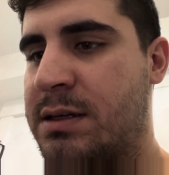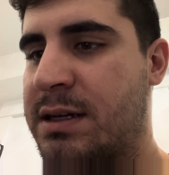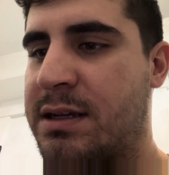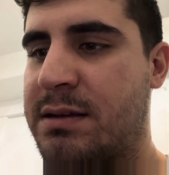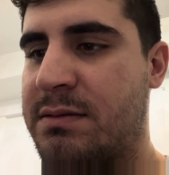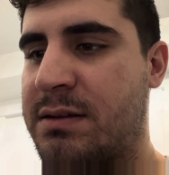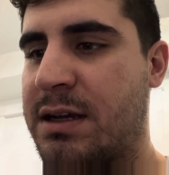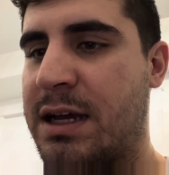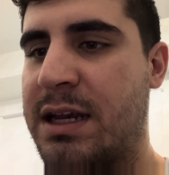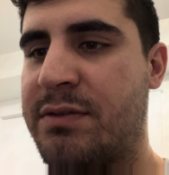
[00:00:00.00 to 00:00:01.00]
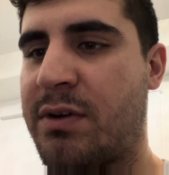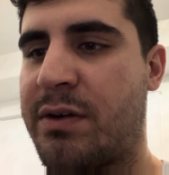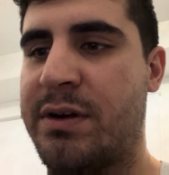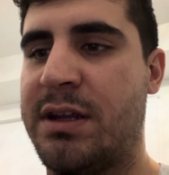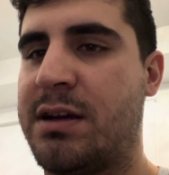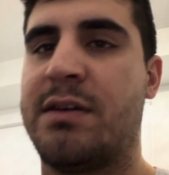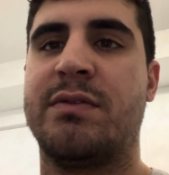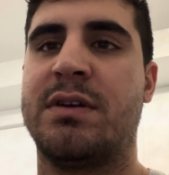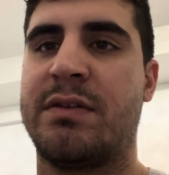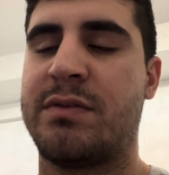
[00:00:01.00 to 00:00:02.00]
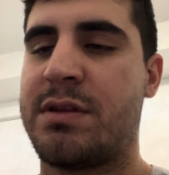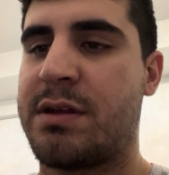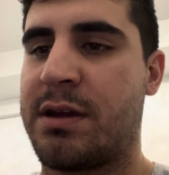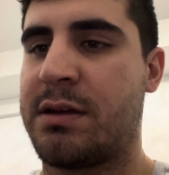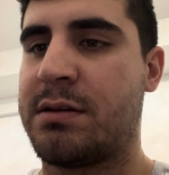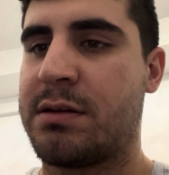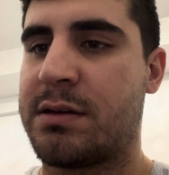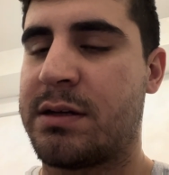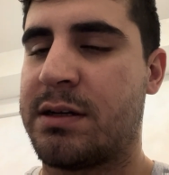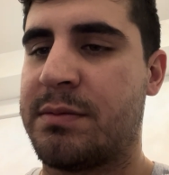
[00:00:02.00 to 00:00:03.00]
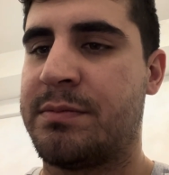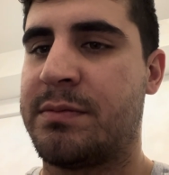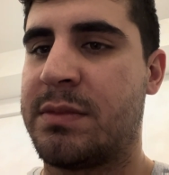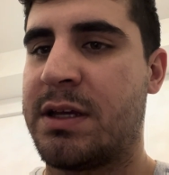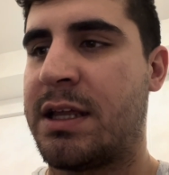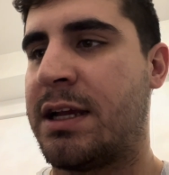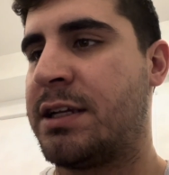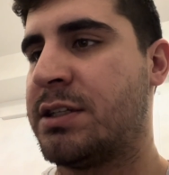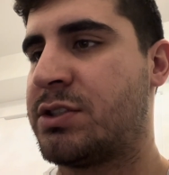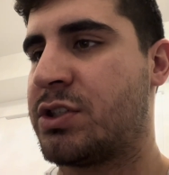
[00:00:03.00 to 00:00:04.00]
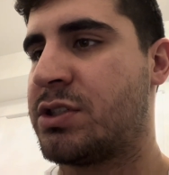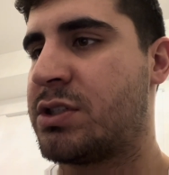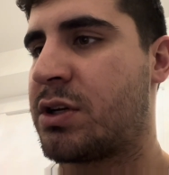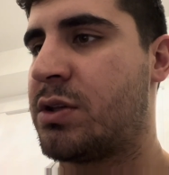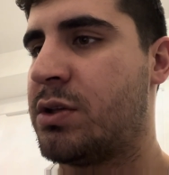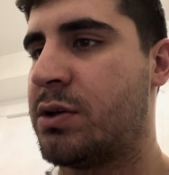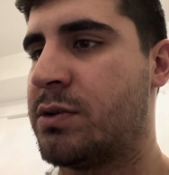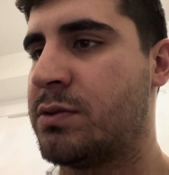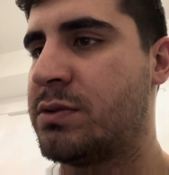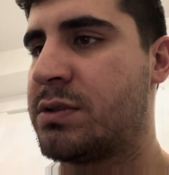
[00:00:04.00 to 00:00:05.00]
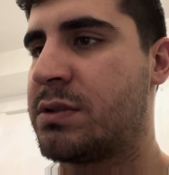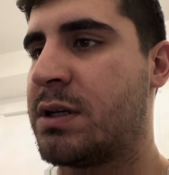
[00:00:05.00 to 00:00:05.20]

I kind of already covered everything, and I guess just to close,